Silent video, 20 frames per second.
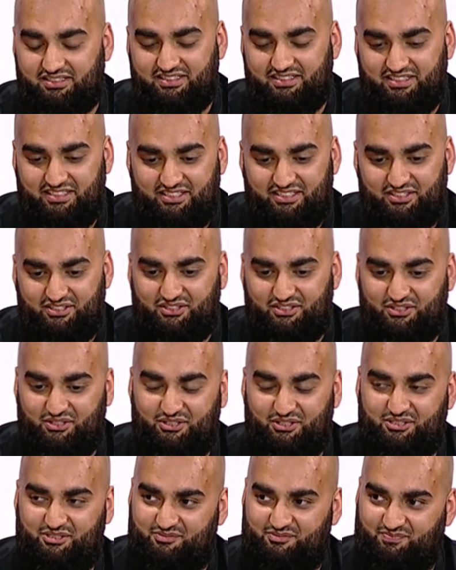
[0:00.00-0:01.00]
And of
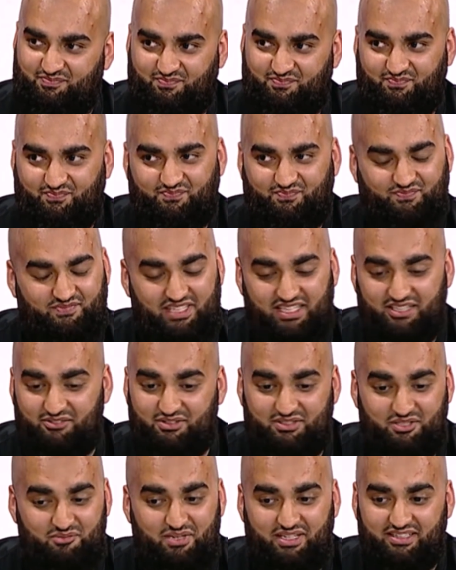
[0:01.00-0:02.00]
course, you know, like,
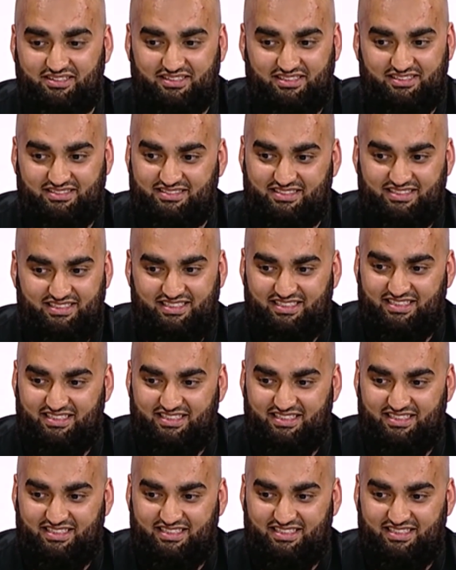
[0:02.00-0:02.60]
that's such a beautiful